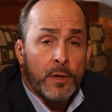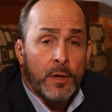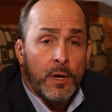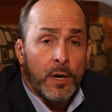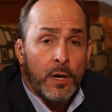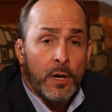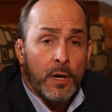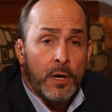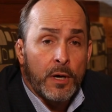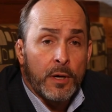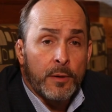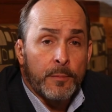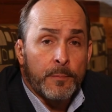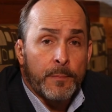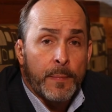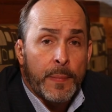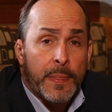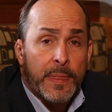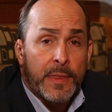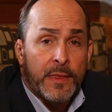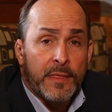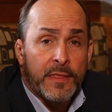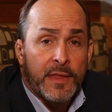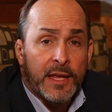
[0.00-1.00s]
um,
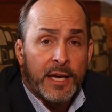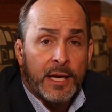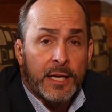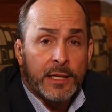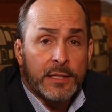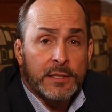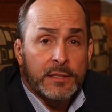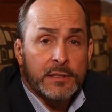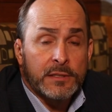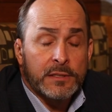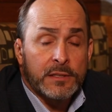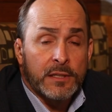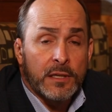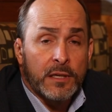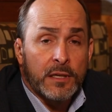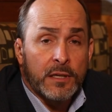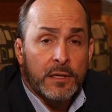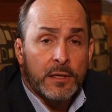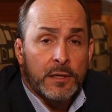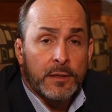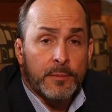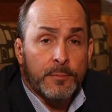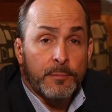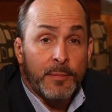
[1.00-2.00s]
that
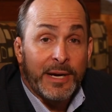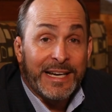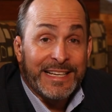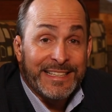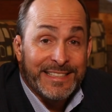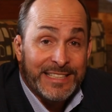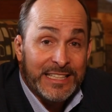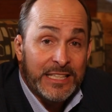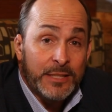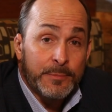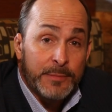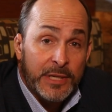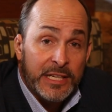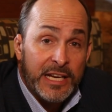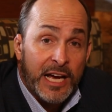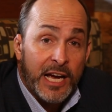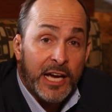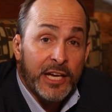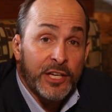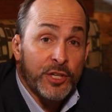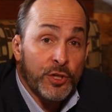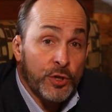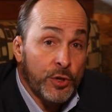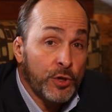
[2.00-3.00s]
uh, my team and
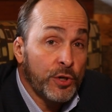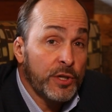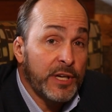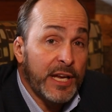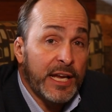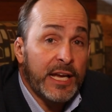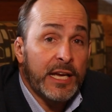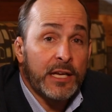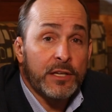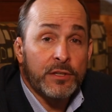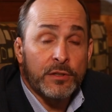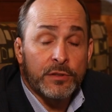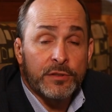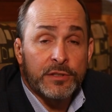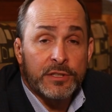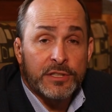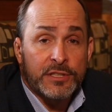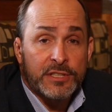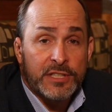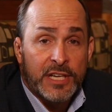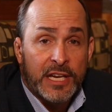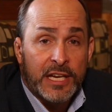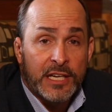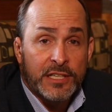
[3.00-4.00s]
I could handle
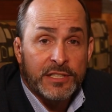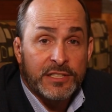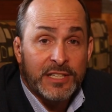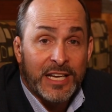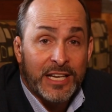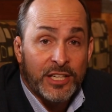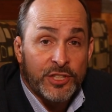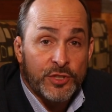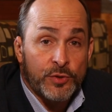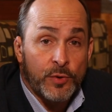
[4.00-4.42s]
this case at